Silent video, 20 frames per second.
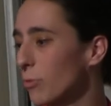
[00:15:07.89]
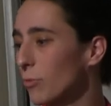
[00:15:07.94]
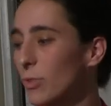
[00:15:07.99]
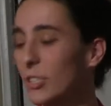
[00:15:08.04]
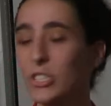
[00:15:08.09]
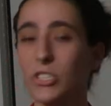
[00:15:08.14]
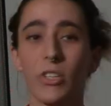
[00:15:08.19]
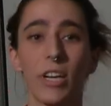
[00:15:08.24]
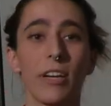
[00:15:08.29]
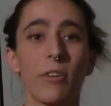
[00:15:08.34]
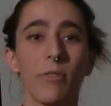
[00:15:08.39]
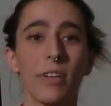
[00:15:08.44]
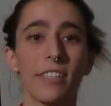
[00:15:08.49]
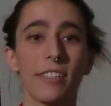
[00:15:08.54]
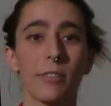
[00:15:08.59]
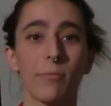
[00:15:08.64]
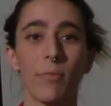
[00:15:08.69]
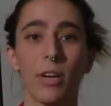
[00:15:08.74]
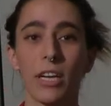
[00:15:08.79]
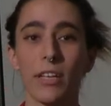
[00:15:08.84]
We're really trying to
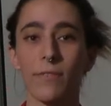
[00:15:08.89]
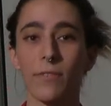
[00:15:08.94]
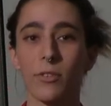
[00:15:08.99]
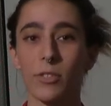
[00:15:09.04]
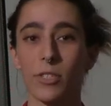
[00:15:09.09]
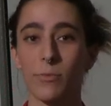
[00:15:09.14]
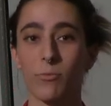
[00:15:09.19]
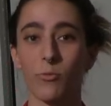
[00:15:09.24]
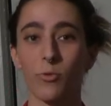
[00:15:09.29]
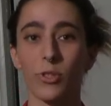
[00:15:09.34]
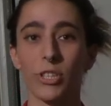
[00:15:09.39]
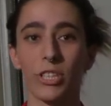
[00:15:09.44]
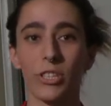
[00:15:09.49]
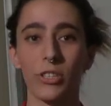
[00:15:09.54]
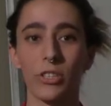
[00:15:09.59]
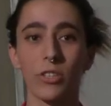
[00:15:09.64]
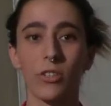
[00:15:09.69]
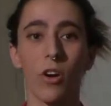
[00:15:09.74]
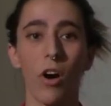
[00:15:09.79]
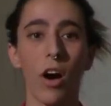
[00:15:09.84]
raise some money for some really
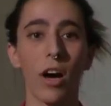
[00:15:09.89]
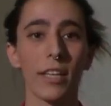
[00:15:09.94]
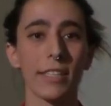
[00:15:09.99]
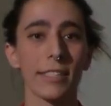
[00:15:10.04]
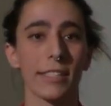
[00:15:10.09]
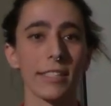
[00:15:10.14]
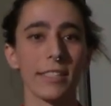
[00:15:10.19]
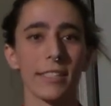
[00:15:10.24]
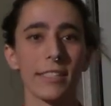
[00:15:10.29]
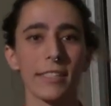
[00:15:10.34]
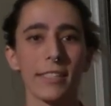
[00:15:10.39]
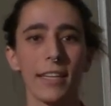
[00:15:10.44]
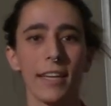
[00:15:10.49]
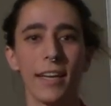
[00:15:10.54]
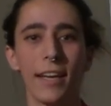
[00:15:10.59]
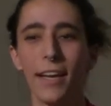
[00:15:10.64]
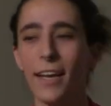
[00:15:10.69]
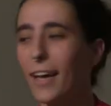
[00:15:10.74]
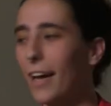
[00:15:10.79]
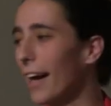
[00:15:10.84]
good causes.
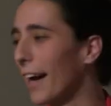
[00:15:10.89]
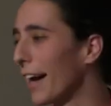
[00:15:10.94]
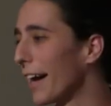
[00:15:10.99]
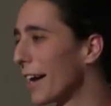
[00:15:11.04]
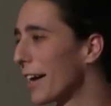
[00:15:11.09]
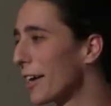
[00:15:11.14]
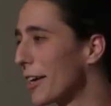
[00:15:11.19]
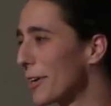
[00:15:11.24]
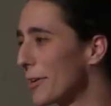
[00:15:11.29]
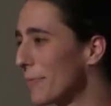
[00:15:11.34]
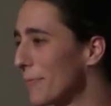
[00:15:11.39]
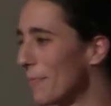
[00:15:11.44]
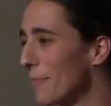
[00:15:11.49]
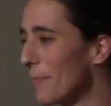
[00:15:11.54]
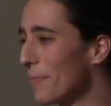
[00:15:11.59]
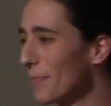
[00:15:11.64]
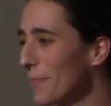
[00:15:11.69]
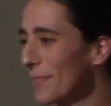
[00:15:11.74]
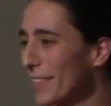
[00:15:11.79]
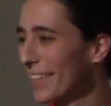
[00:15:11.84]

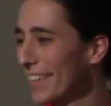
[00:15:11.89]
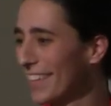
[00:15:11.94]
Um,